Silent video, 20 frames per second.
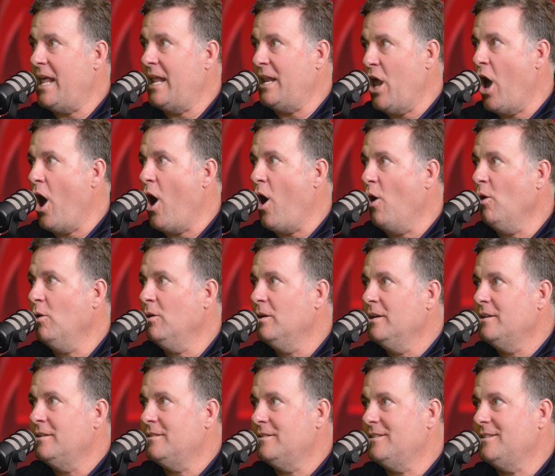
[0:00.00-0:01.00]

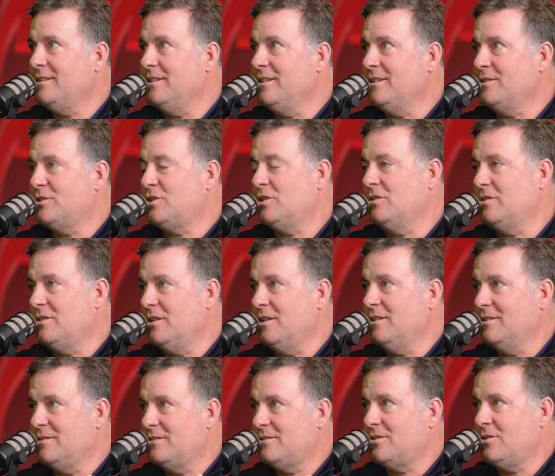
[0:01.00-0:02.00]
NNO
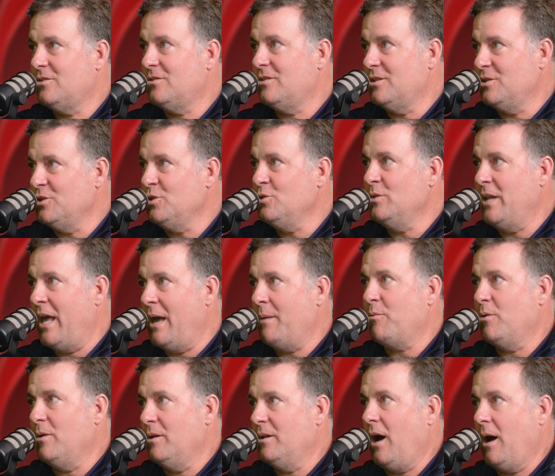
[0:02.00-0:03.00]
to the new
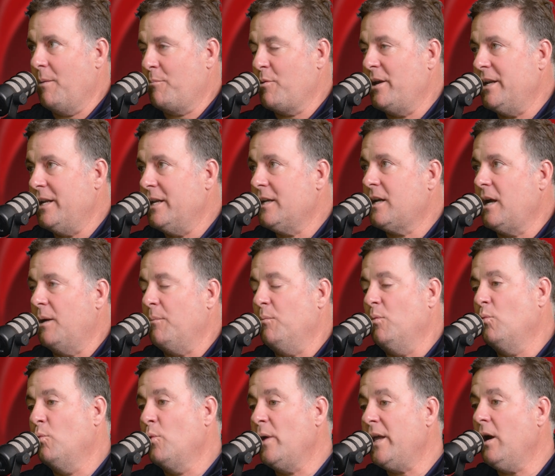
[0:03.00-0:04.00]
net operating
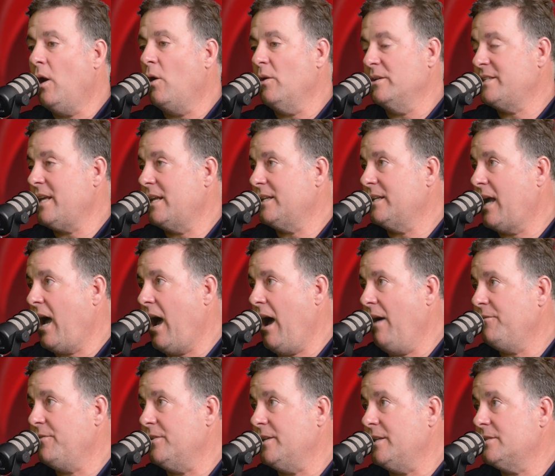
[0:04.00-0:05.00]
income. We always had the
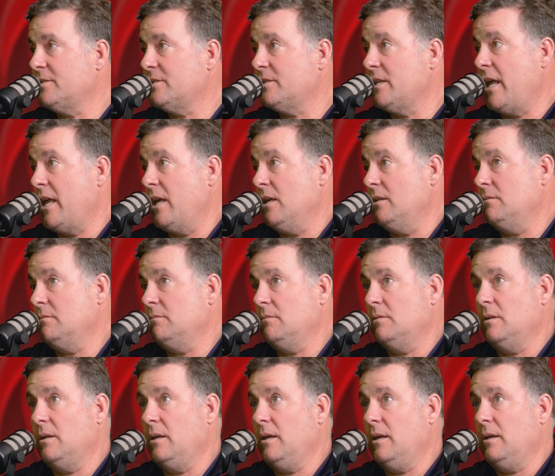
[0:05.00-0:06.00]
confidence, and
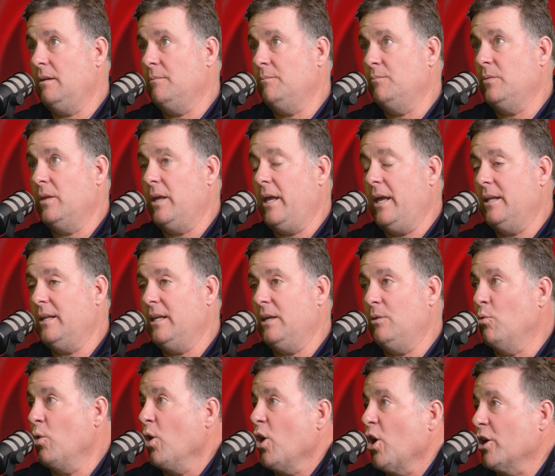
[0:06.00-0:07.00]

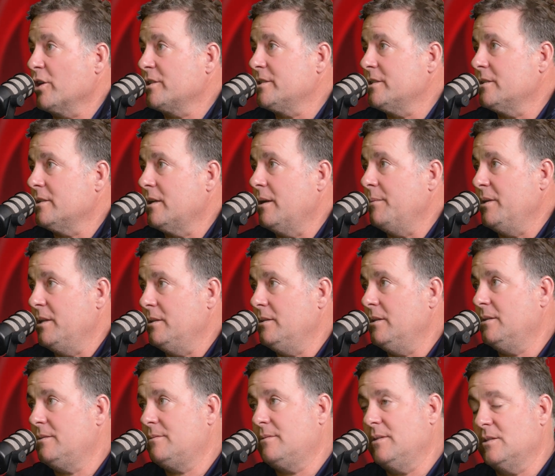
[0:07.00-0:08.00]
it worked. I
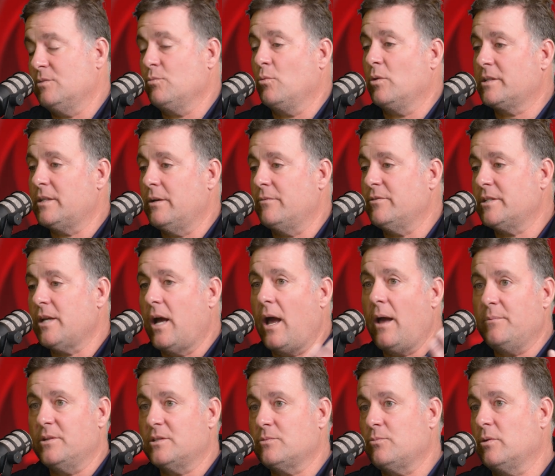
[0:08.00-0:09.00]
mean, it's worked every
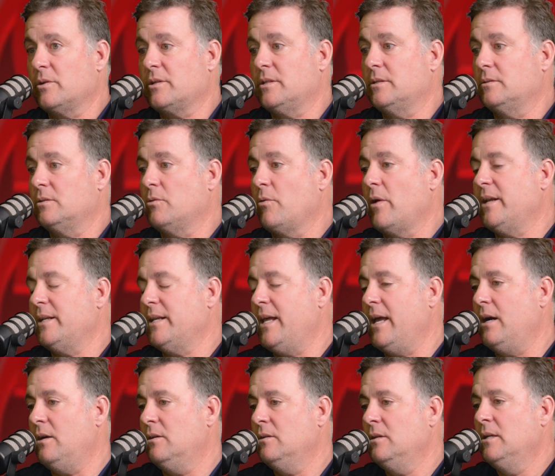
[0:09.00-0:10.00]
time. It's working great
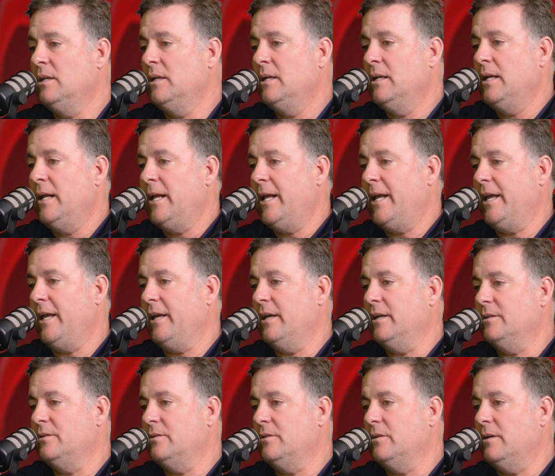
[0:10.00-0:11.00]
now,
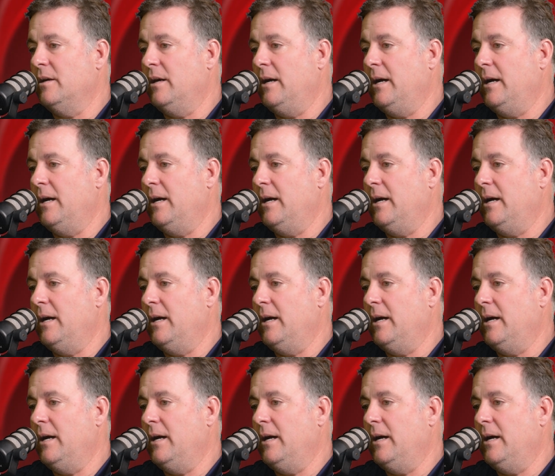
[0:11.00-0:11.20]
and